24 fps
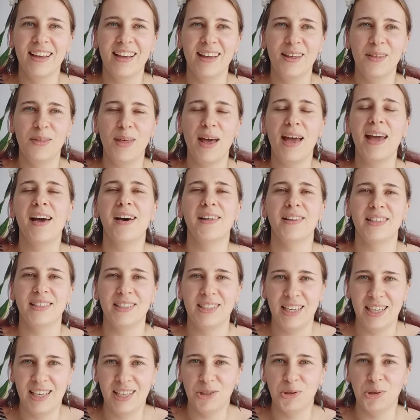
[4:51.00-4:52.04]
are the
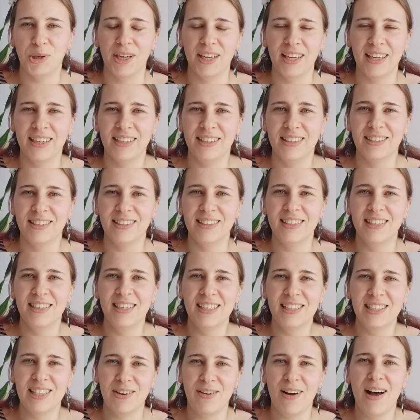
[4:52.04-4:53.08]
tea drinkers.
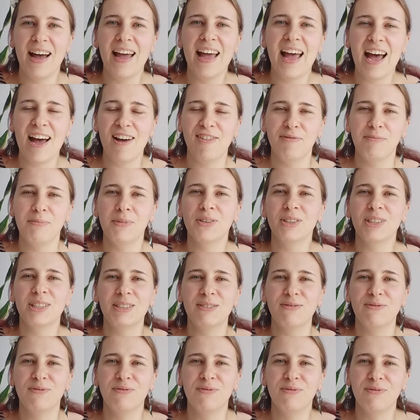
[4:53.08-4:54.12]
So I have
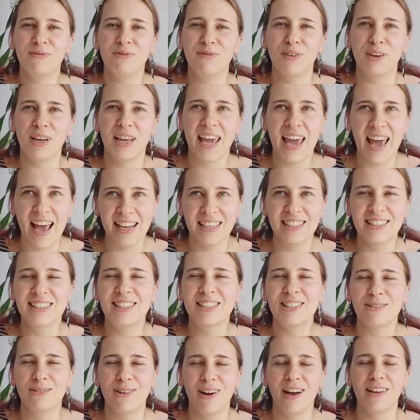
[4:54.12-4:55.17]
mugs for
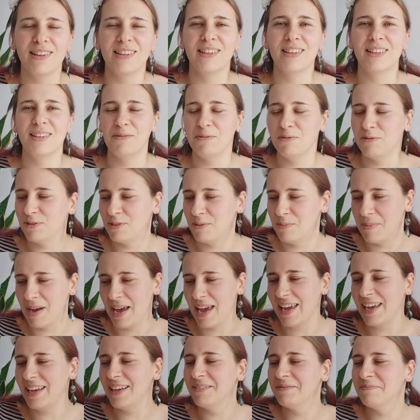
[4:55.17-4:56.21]
guests rather than for
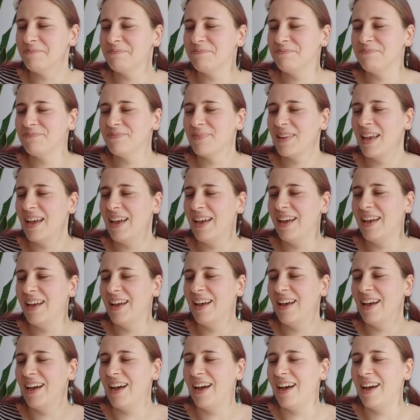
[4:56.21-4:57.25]
me.
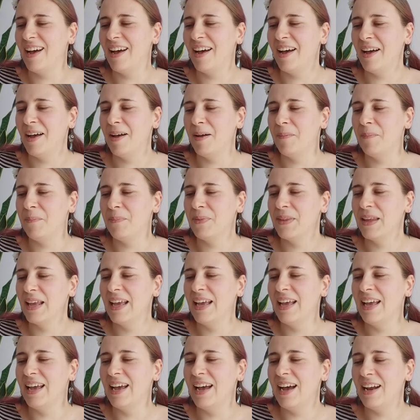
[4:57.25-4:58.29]
And
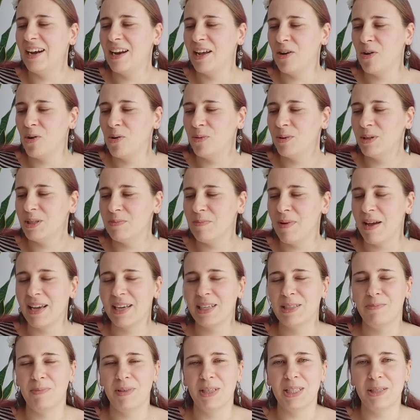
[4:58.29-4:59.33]
and it always
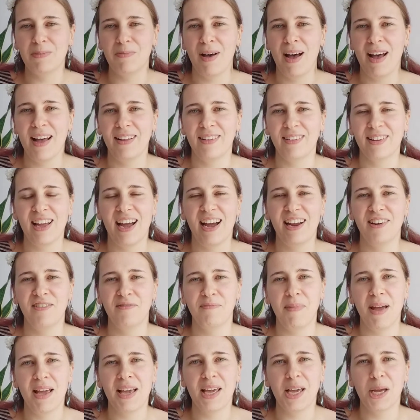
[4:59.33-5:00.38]
makes me smile, kind of
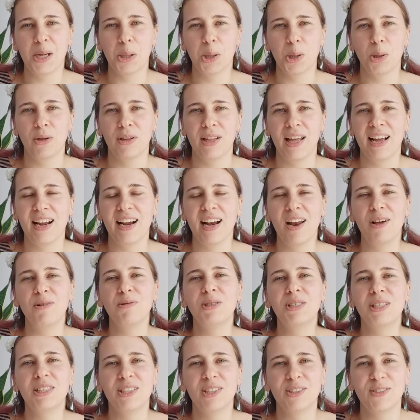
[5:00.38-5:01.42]
making sure they're
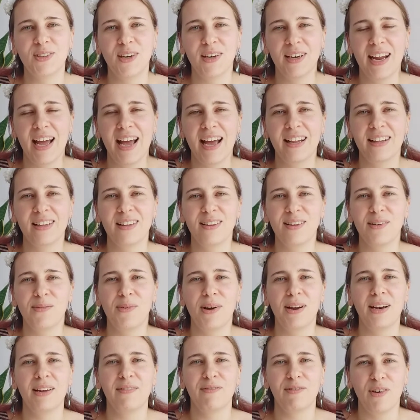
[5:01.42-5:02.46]
close enough on hand that
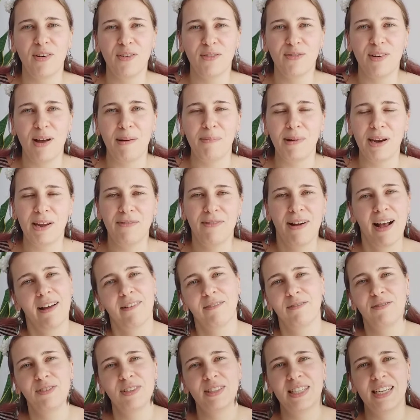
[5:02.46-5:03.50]
when I've got family
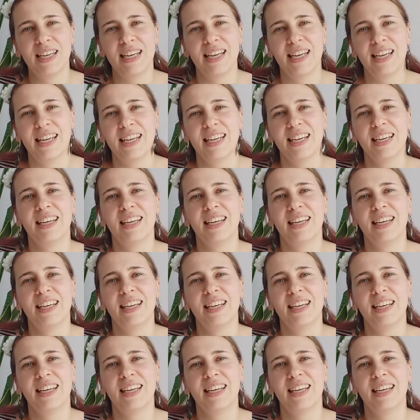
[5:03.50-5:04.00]
round for tea,